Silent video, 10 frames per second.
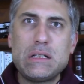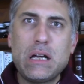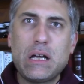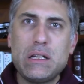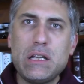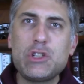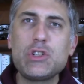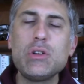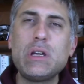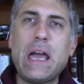A
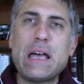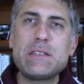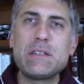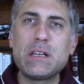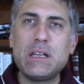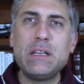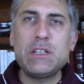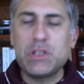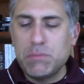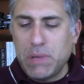conditional yes, and the
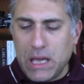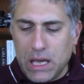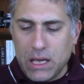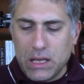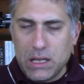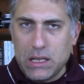condition being